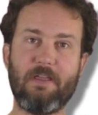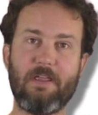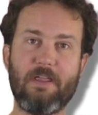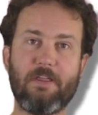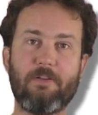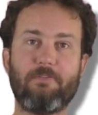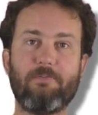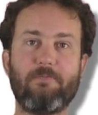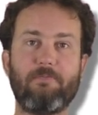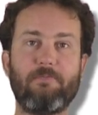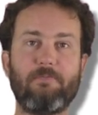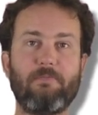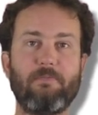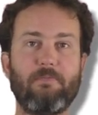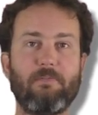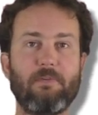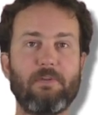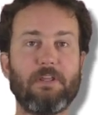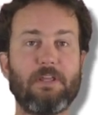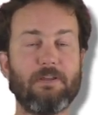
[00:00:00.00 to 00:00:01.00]
in
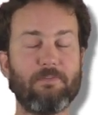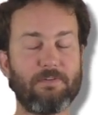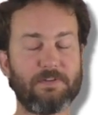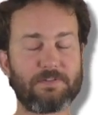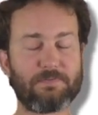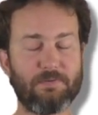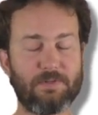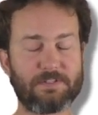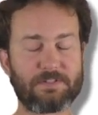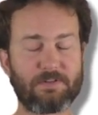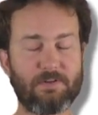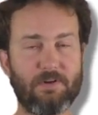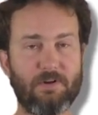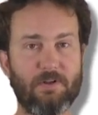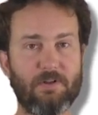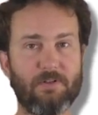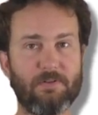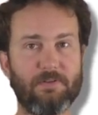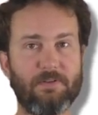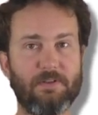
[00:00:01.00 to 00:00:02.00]
give us what's
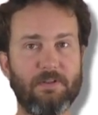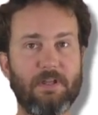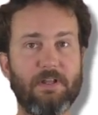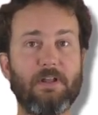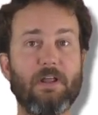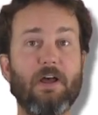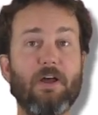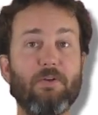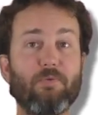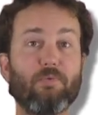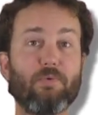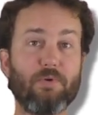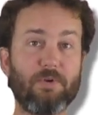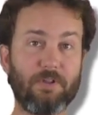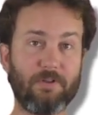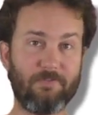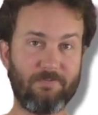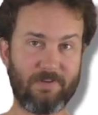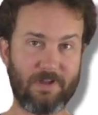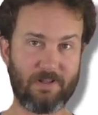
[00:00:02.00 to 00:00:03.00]
called an
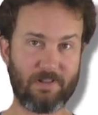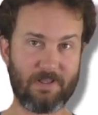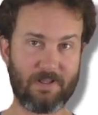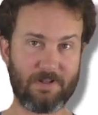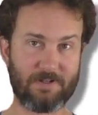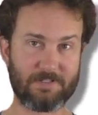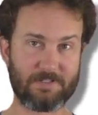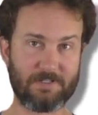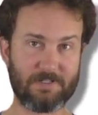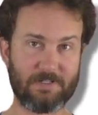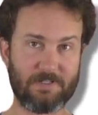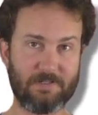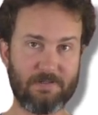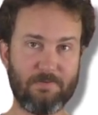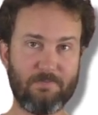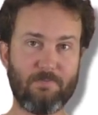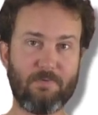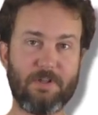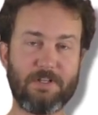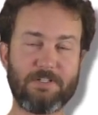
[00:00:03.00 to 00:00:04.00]
unrooted phylogeny,
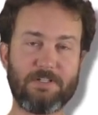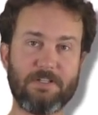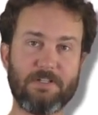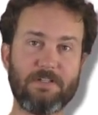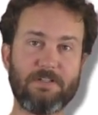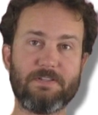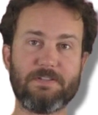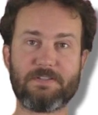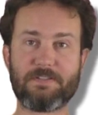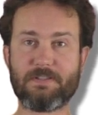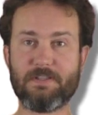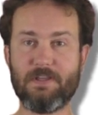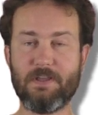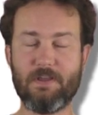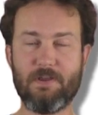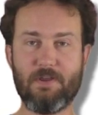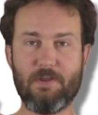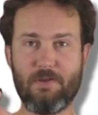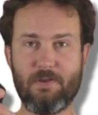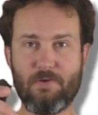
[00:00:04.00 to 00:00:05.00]
which is
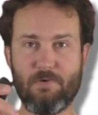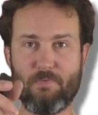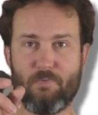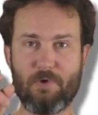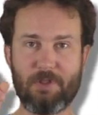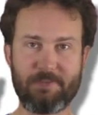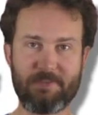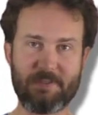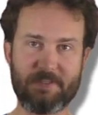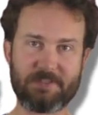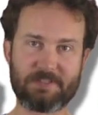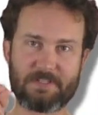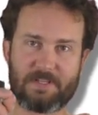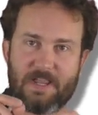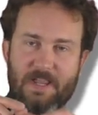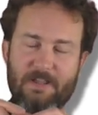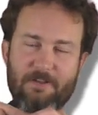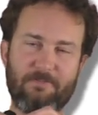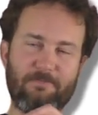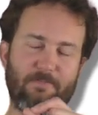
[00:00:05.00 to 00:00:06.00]
what this
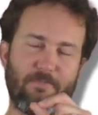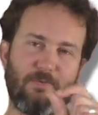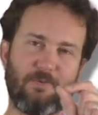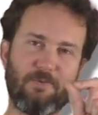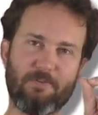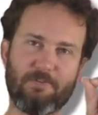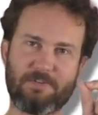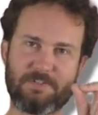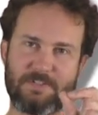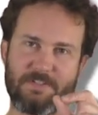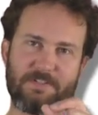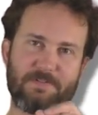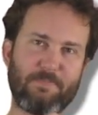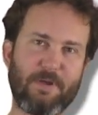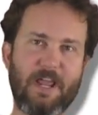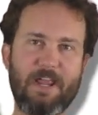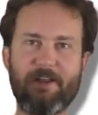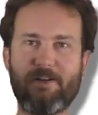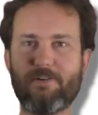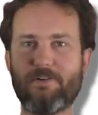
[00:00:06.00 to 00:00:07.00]
kind of more
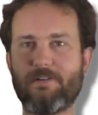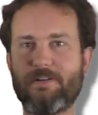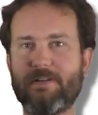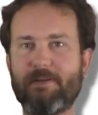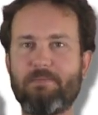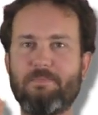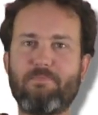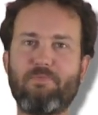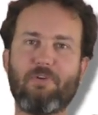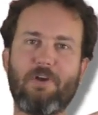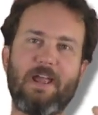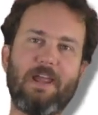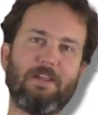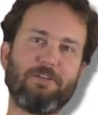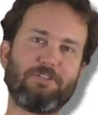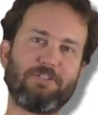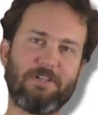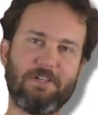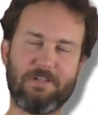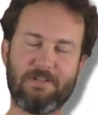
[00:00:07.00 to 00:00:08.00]
spidery
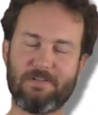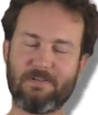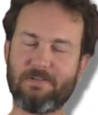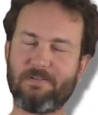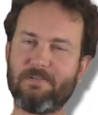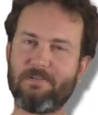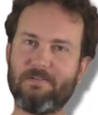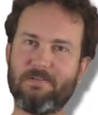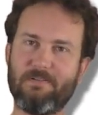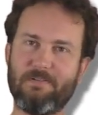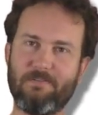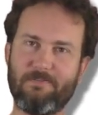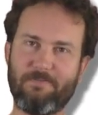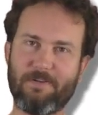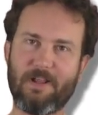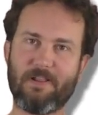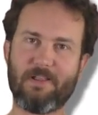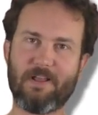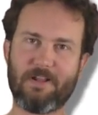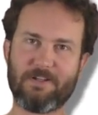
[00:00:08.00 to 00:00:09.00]
branching
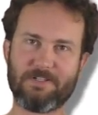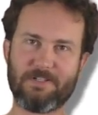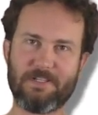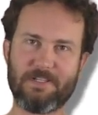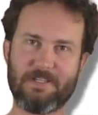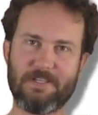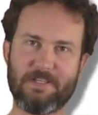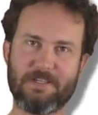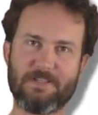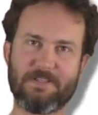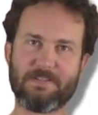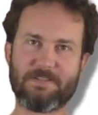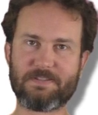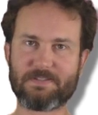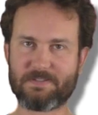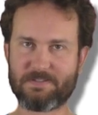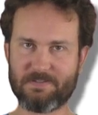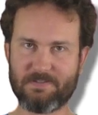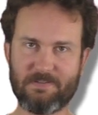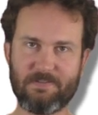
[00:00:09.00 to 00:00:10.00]
phylogeny
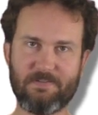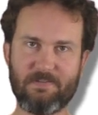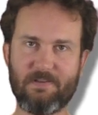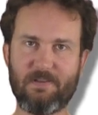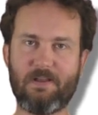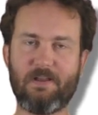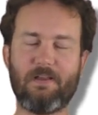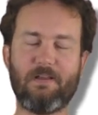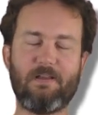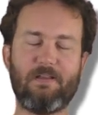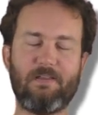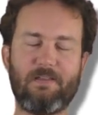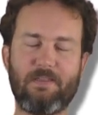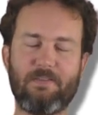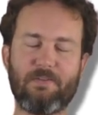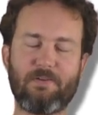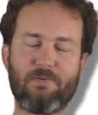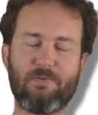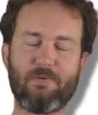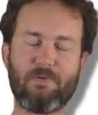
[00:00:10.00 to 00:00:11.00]
is uh,
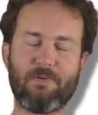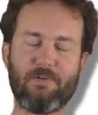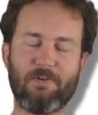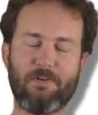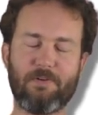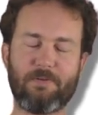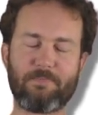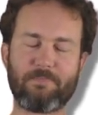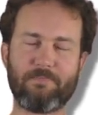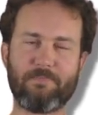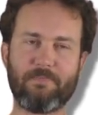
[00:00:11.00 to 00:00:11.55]
in the corner.